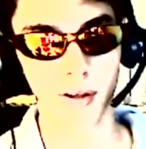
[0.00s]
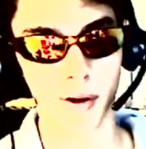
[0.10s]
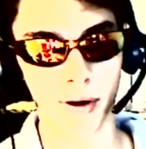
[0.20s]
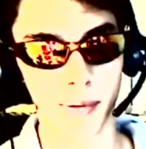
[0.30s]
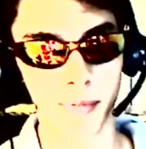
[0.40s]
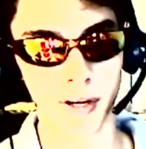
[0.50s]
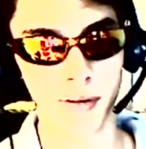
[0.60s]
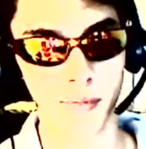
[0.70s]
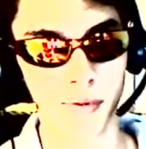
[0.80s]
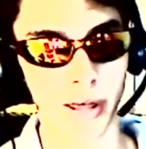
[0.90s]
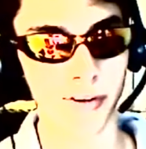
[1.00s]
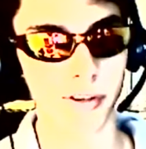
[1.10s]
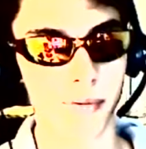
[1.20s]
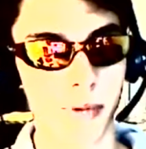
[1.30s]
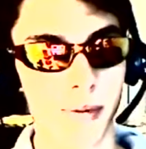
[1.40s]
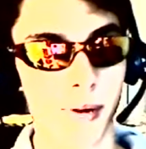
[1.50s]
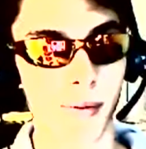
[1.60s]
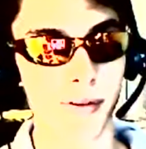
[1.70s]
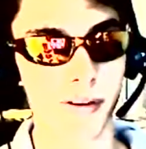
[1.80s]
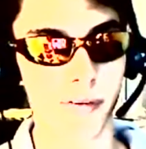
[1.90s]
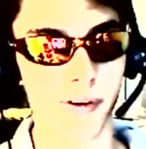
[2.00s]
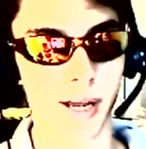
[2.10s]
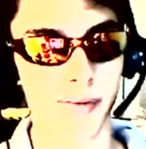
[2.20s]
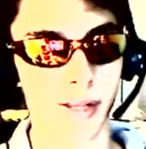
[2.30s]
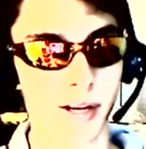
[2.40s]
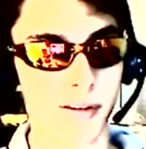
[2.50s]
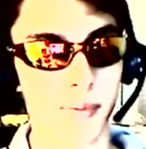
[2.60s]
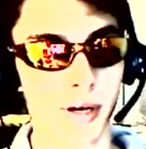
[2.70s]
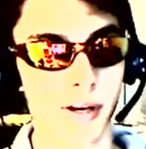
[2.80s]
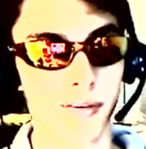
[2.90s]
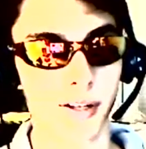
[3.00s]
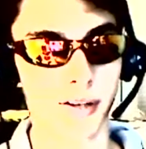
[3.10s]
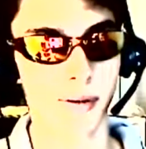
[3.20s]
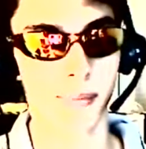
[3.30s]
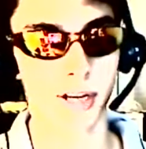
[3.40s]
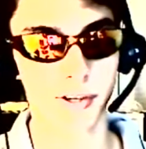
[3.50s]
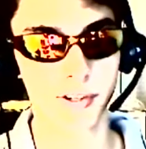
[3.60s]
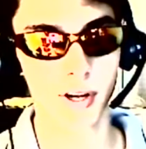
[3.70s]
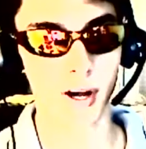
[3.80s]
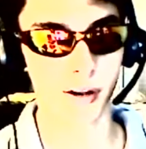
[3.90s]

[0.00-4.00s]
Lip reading: Alright, but rather than just playing by myself and having that experience diminish,